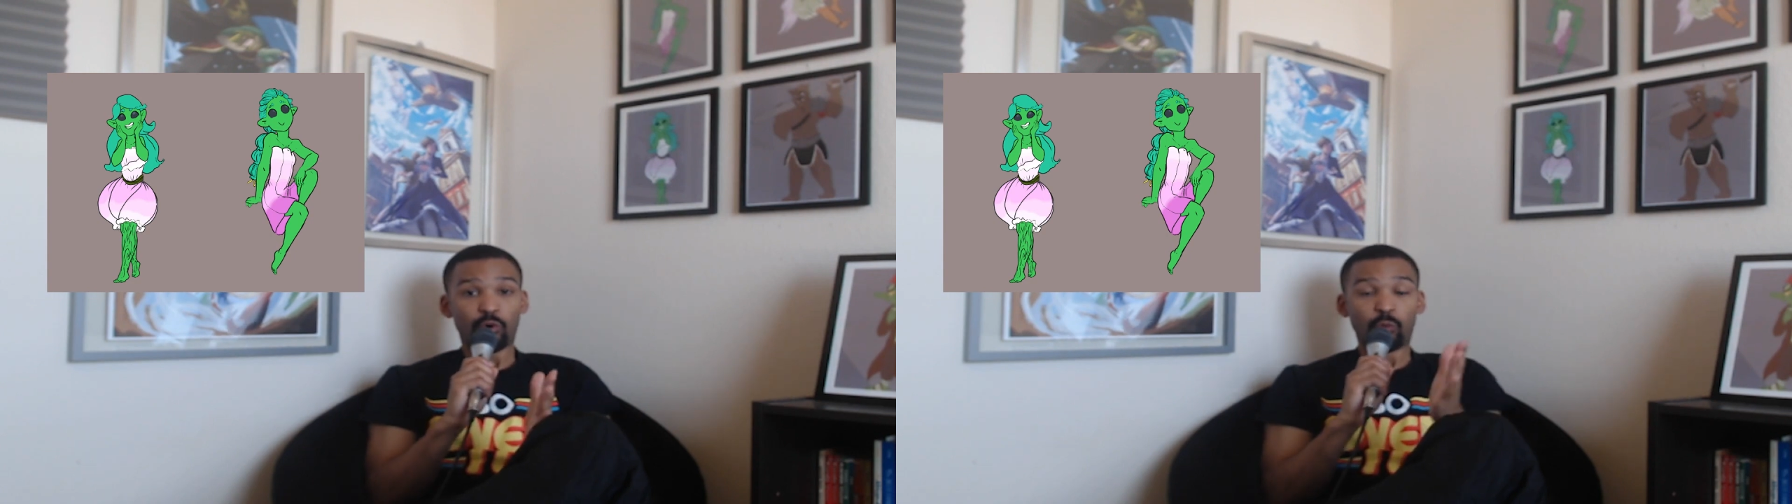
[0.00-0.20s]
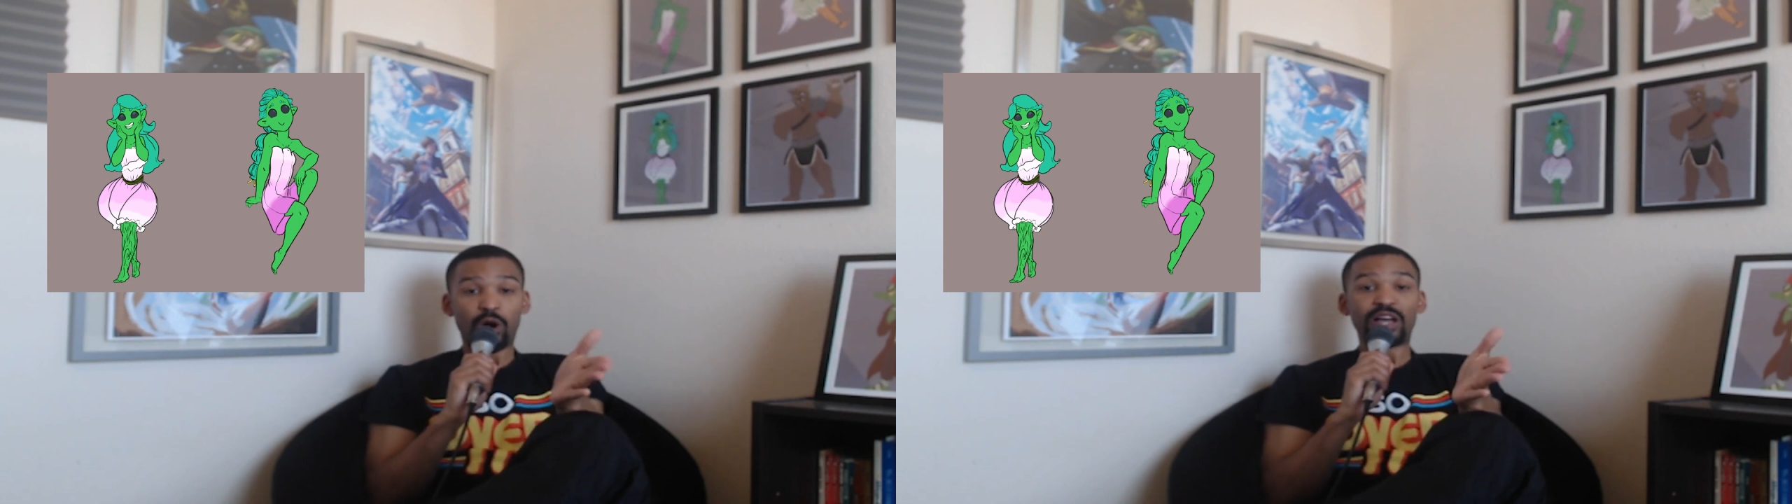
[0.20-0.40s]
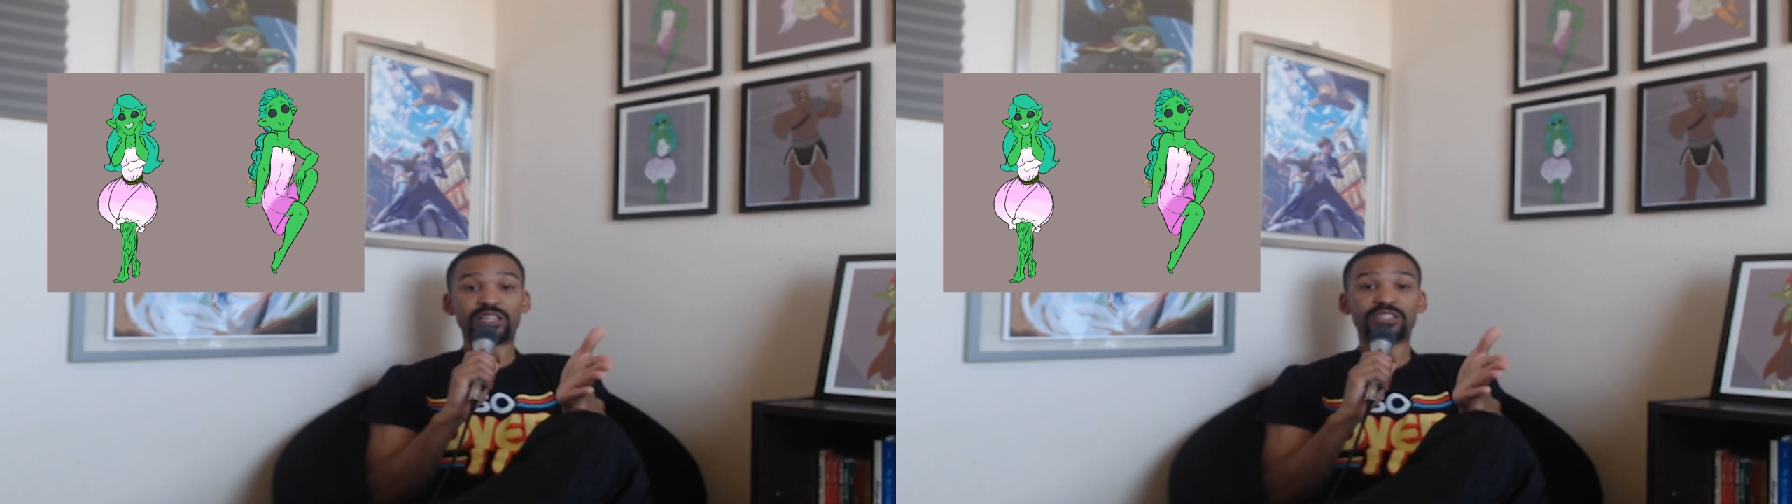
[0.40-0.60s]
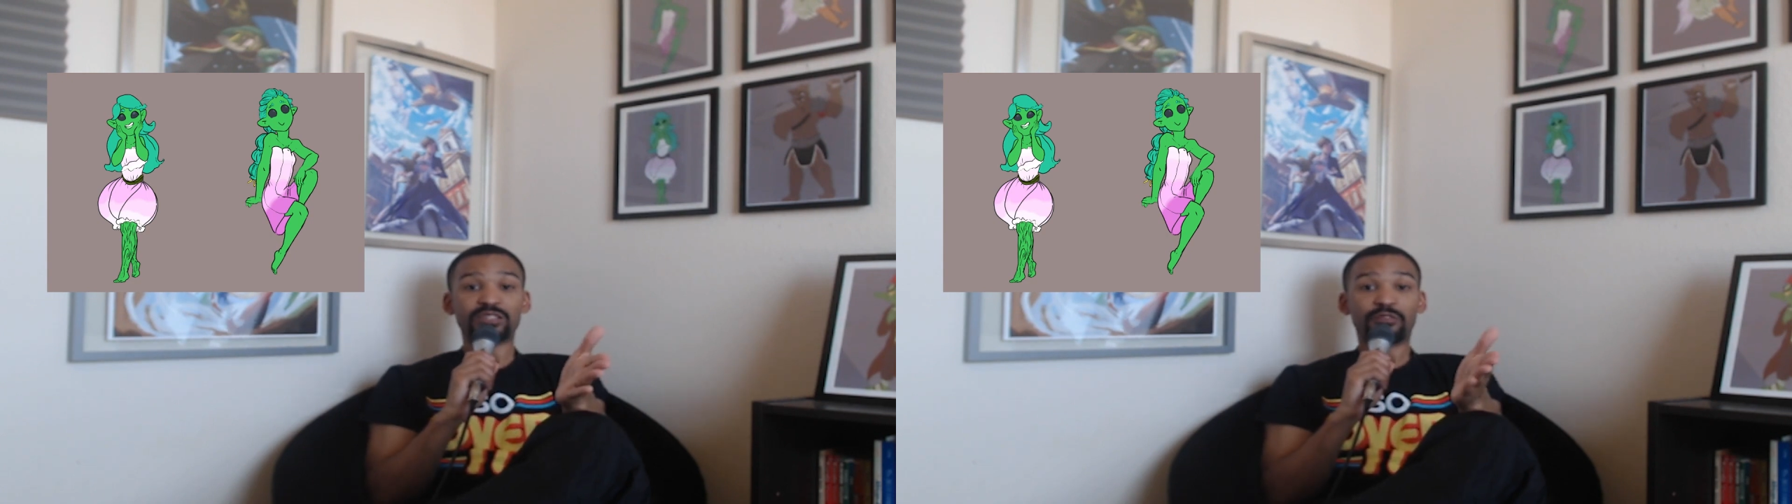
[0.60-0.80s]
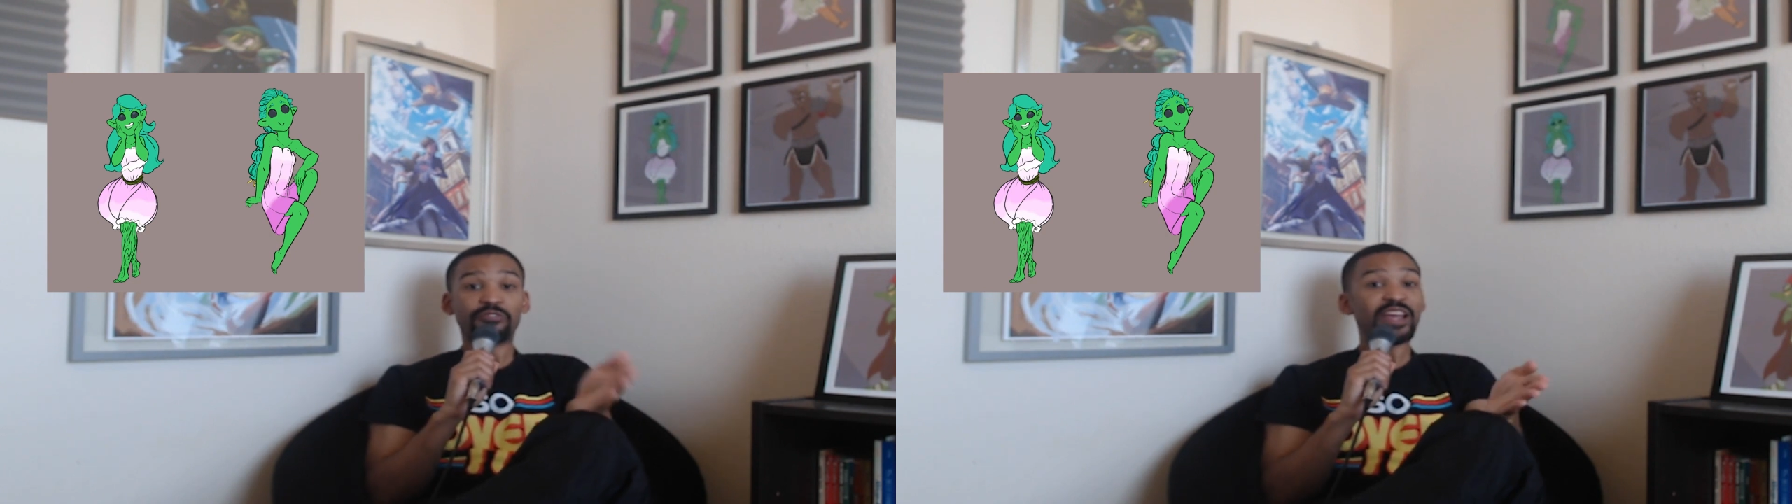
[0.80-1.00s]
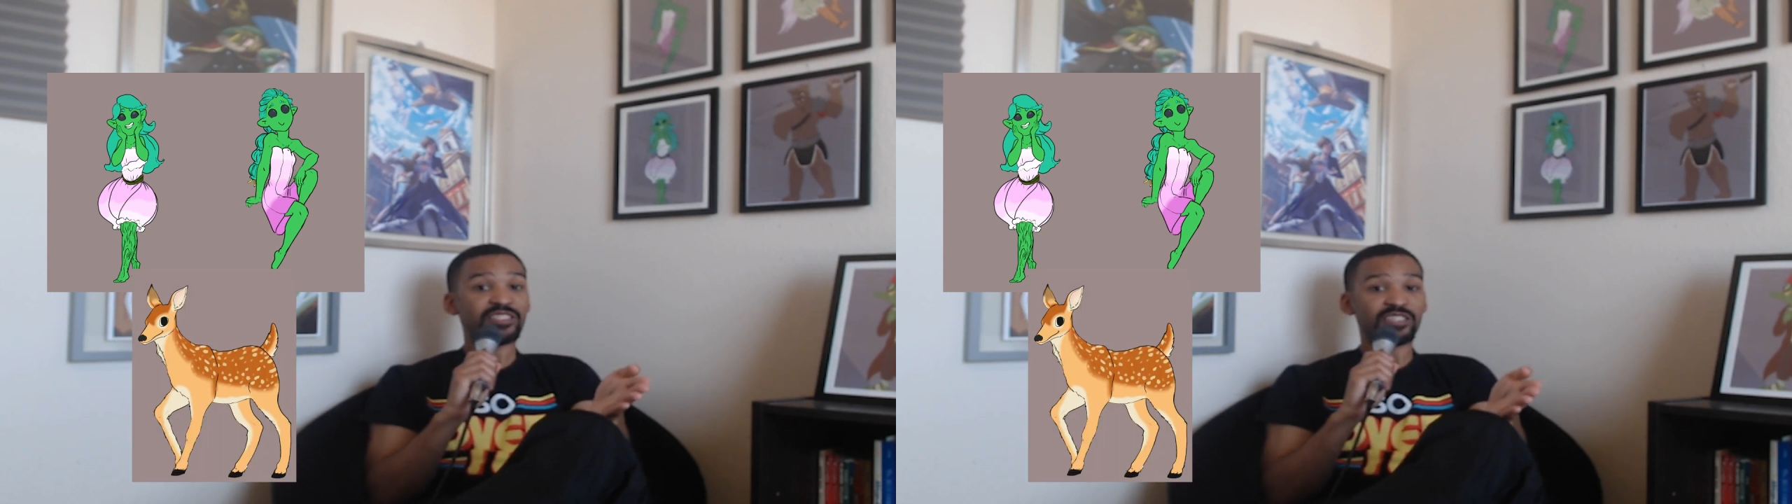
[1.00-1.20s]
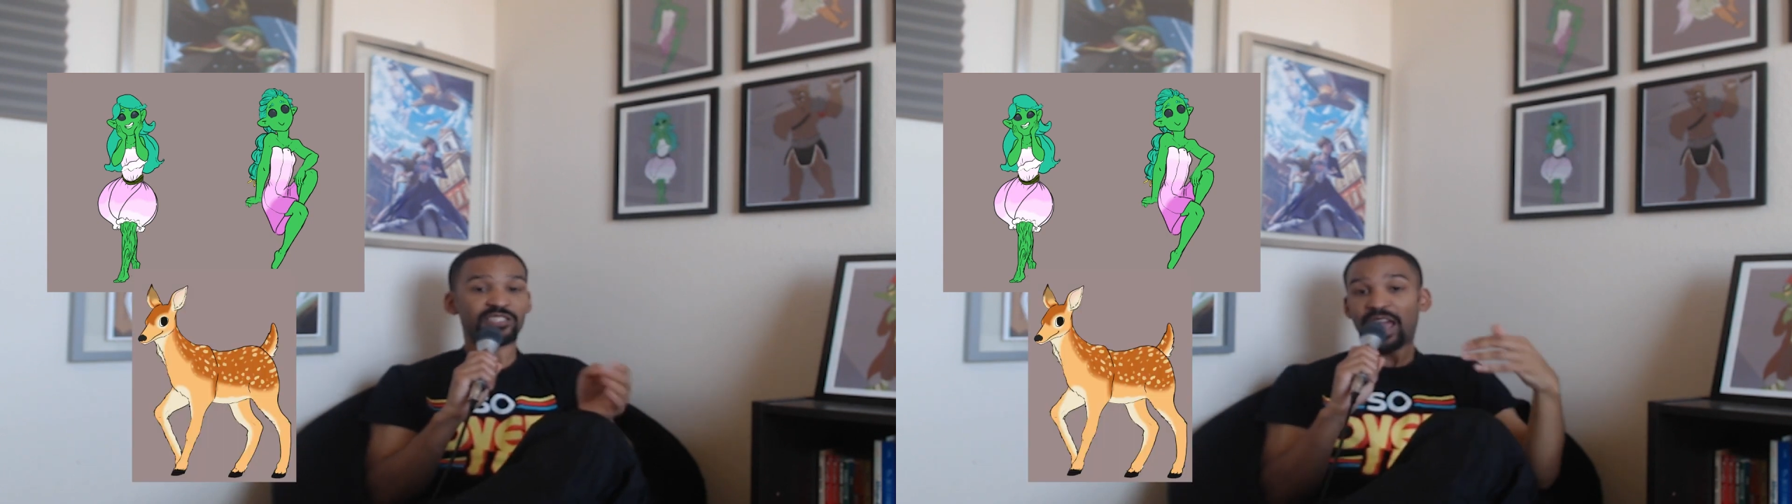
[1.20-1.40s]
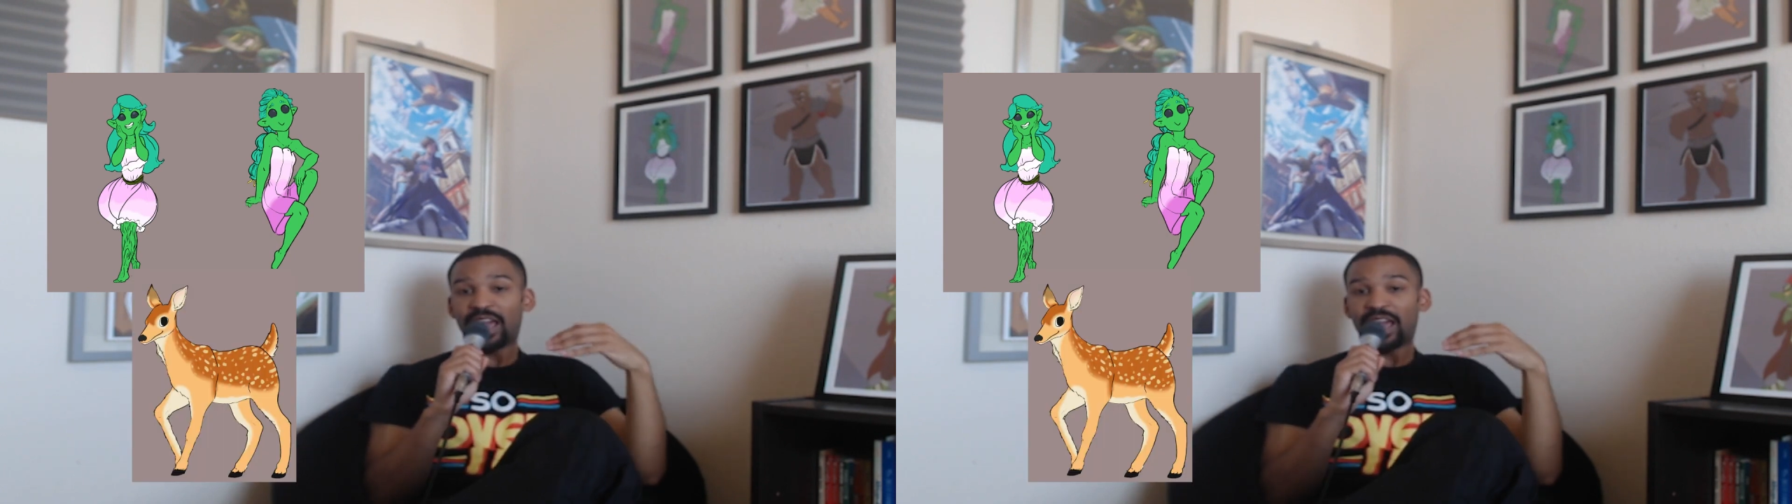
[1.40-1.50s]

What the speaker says: was Francis,